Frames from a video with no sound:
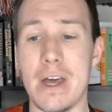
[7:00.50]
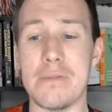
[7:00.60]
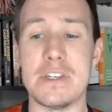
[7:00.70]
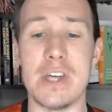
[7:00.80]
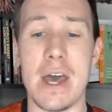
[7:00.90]
me out
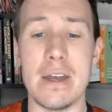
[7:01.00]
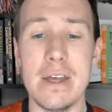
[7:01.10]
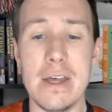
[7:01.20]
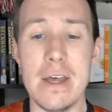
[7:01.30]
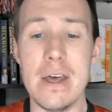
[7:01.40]
in the chat.
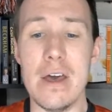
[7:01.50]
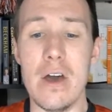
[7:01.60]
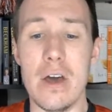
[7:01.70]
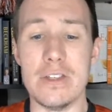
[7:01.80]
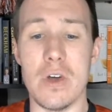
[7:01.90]

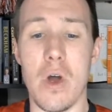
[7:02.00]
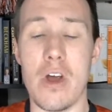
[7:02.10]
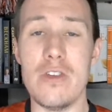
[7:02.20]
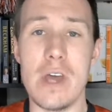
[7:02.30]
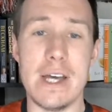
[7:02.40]
So
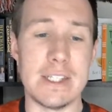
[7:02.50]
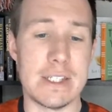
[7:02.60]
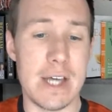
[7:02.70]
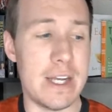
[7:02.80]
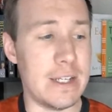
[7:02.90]
are you guys
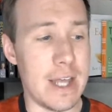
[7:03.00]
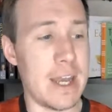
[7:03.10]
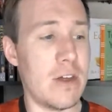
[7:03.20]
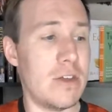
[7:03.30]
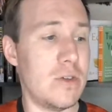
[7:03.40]
excited?
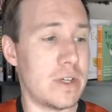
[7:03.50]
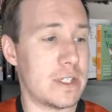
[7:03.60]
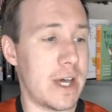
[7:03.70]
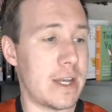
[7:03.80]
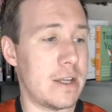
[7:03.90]
Danny, are you
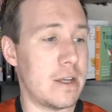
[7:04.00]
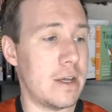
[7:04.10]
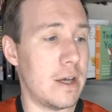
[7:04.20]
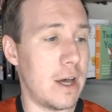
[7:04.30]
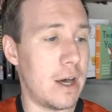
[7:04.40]
excited?
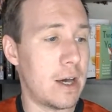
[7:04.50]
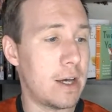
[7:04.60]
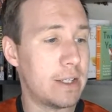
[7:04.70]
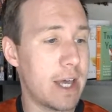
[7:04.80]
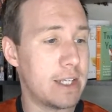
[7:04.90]

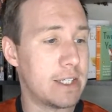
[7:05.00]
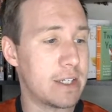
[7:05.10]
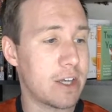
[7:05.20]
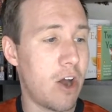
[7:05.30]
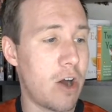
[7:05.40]
Danny
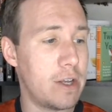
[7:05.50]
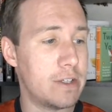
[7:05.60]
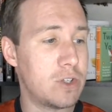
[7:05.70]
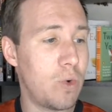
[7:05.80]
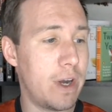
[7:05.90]
says Carney
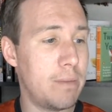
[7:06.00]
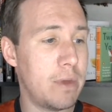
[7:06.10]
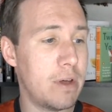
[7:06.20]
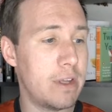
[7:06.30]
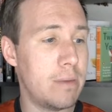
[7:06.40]
is 20
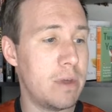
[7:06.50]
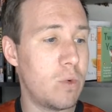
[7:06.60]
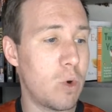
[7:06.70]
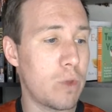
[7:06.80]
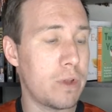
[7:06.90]
mil. He'd be
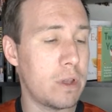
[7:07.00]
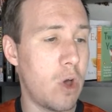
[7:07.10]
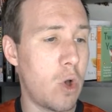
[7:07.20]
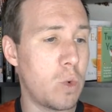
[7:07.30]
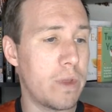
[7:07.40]
worth a
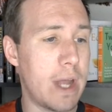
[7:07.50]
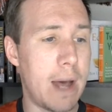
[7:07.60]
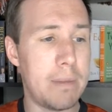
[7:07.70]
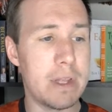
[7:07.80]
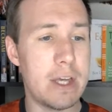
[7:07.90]
loan with an
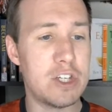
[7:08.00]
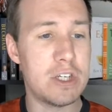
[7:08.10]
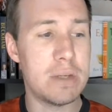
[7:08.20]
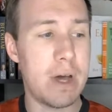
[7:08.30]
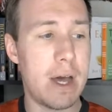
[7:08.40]

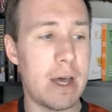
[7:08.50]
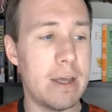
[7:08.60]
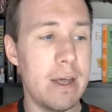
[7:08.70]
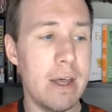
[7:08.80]
obligation to buy.